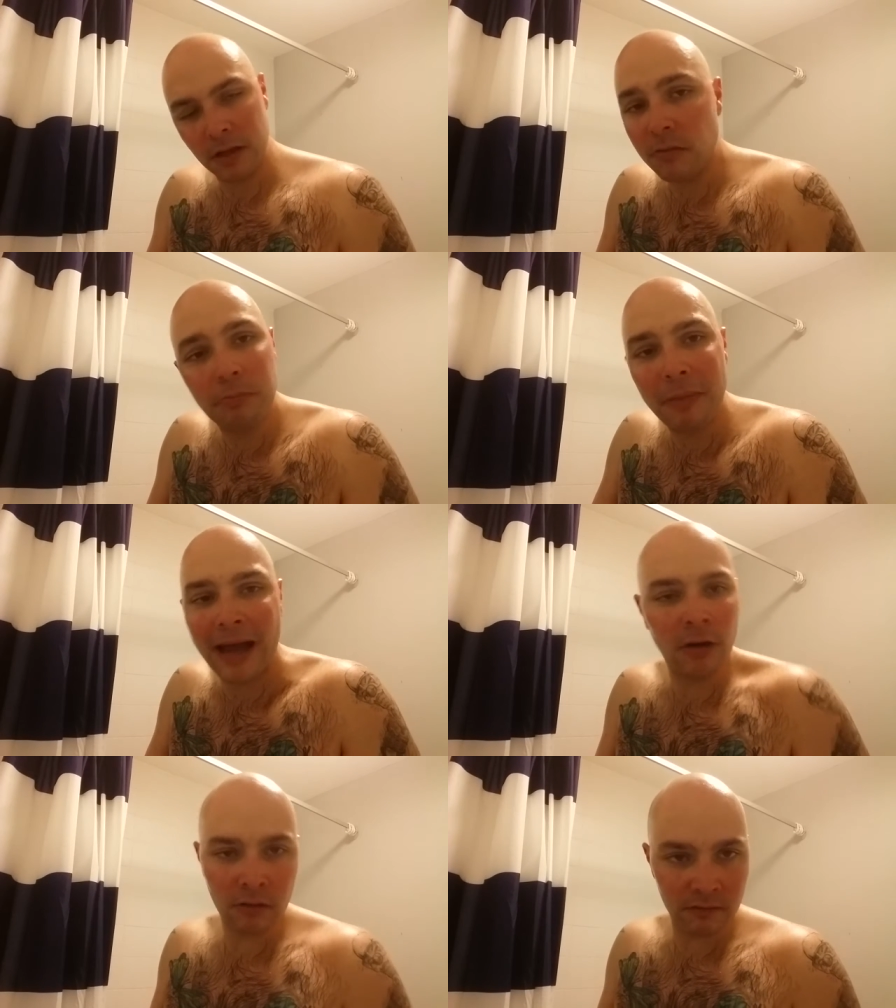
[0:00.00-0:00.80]
is
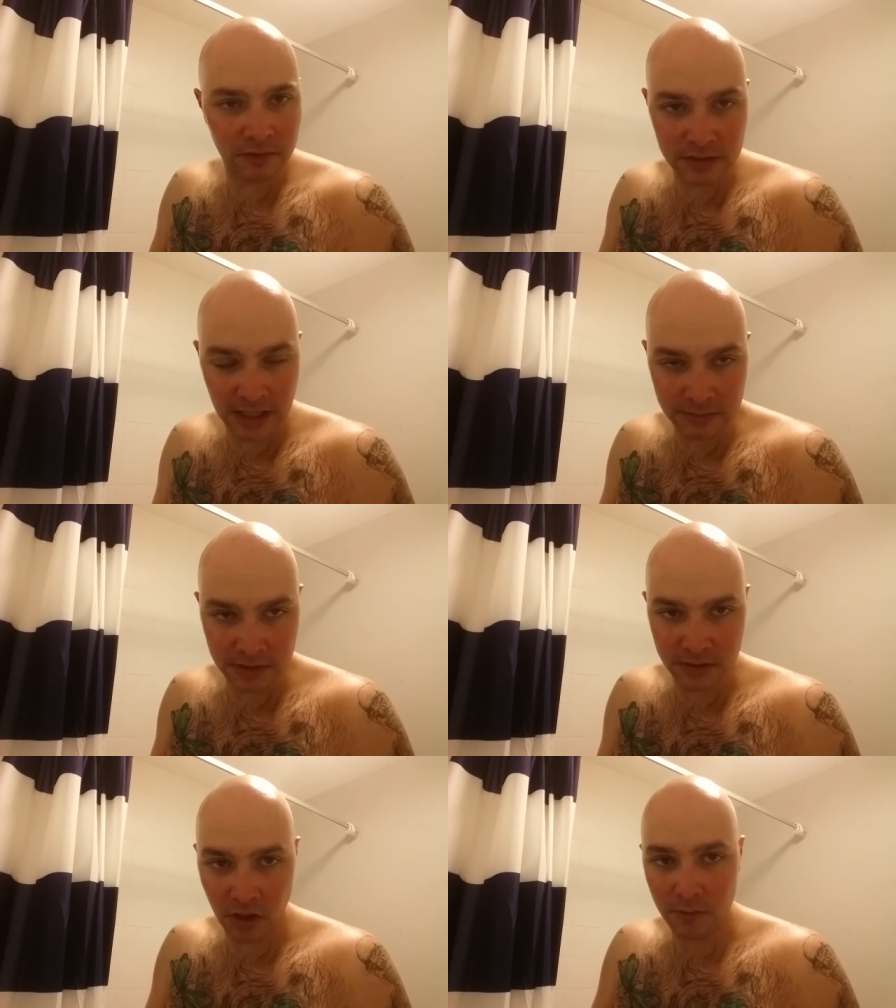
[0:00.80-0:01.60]
bang on for
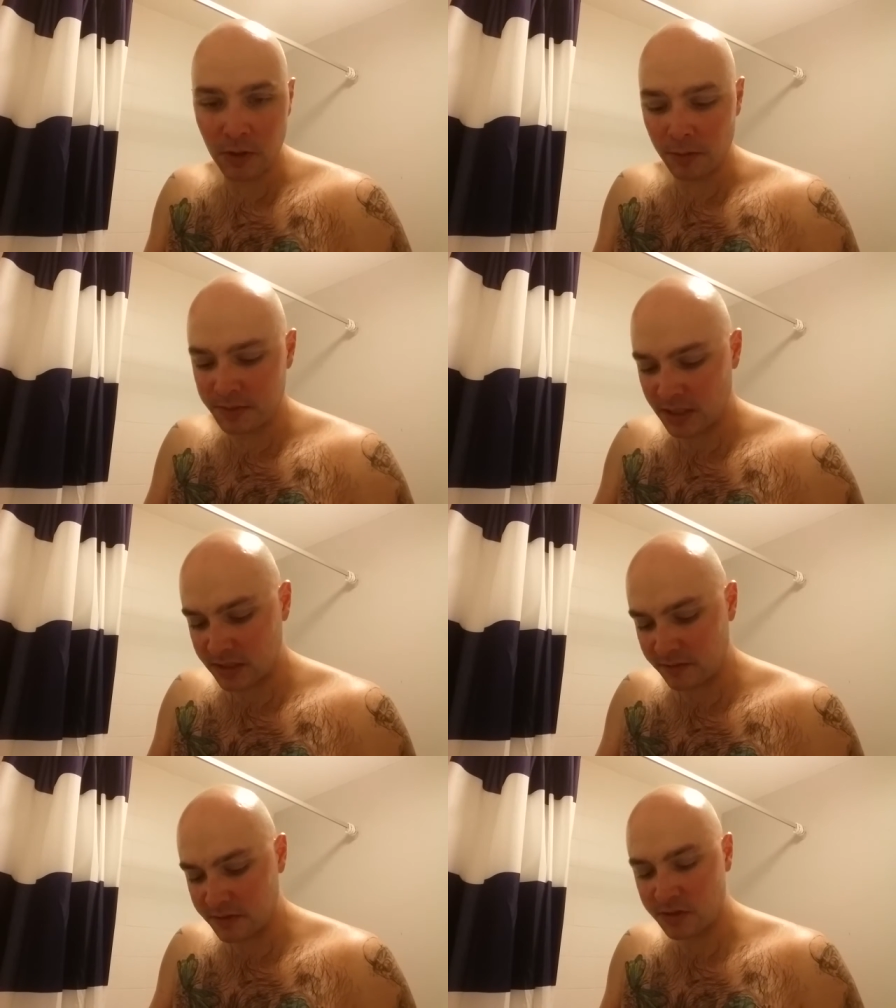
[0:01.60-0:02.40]
James's soap, the
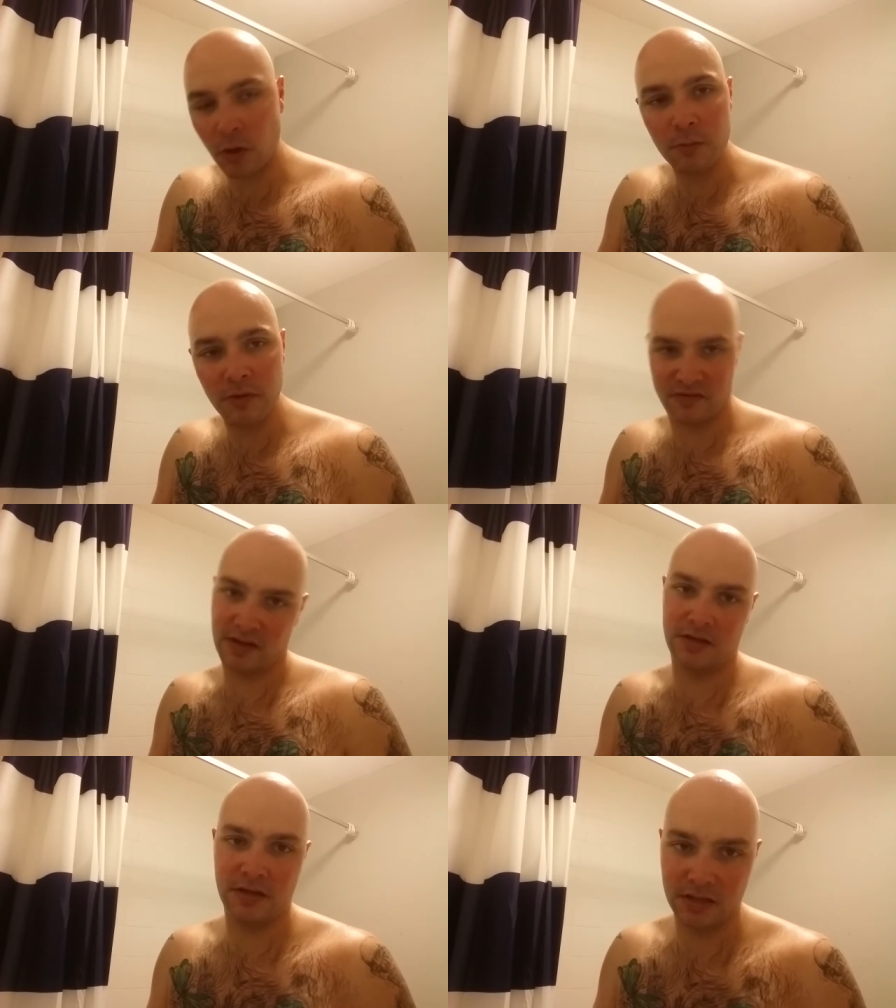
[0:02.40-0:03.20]
Obsessive Soap
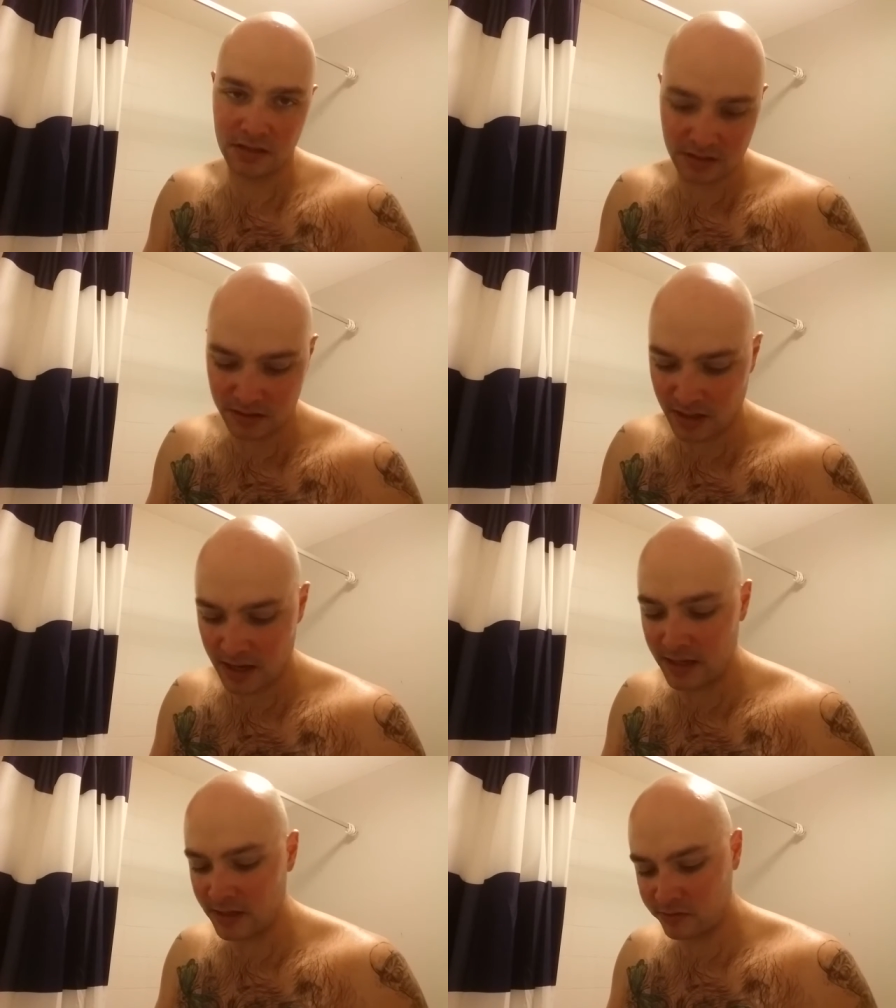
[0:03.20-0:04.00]
Perfectionist, because
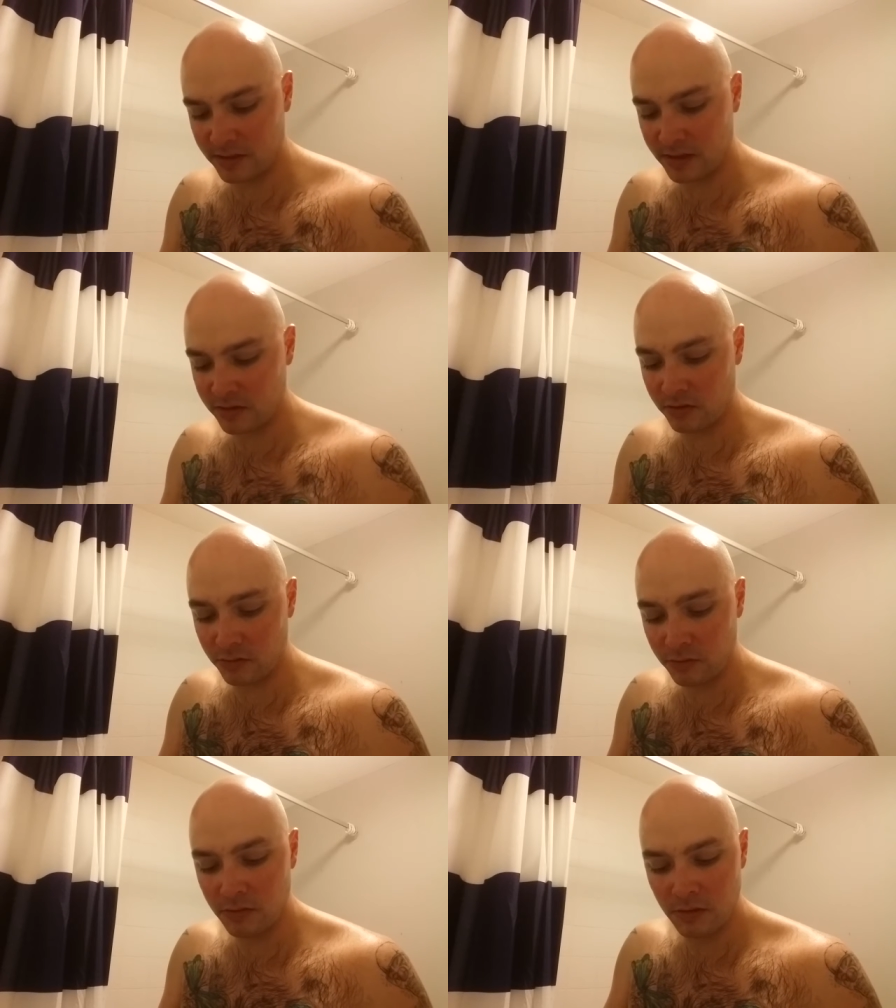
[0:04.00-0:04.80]
they literally
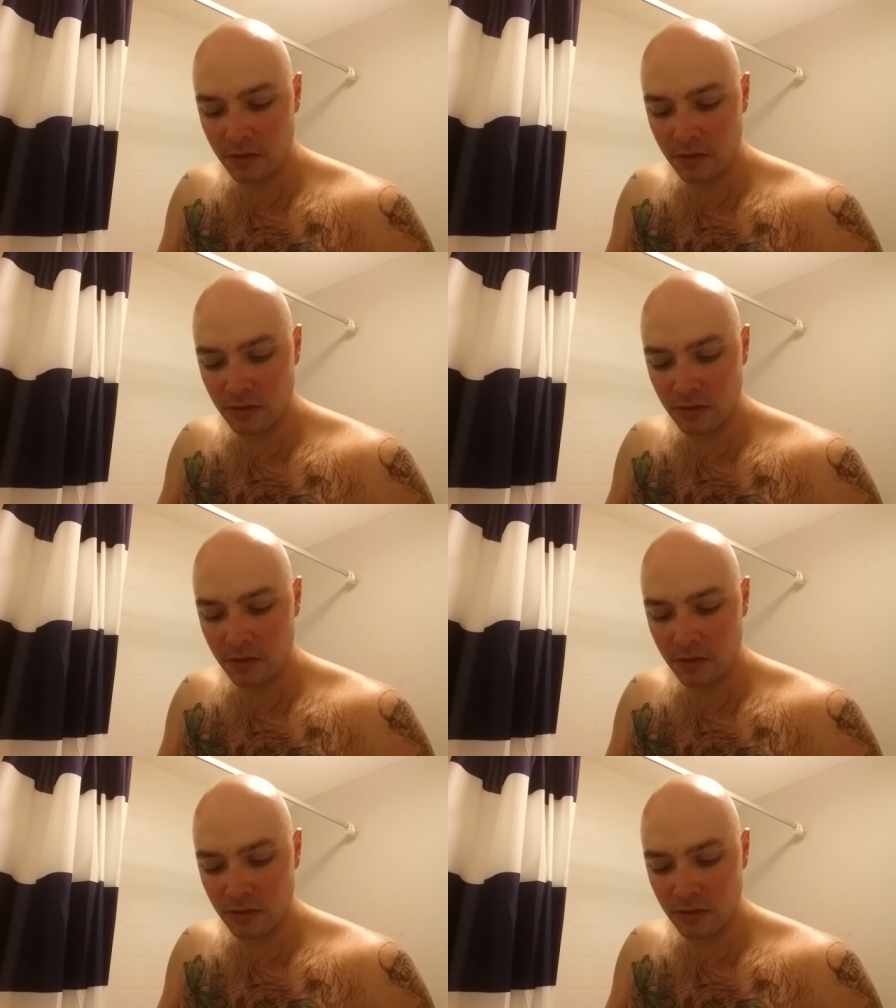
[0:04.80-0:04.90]
do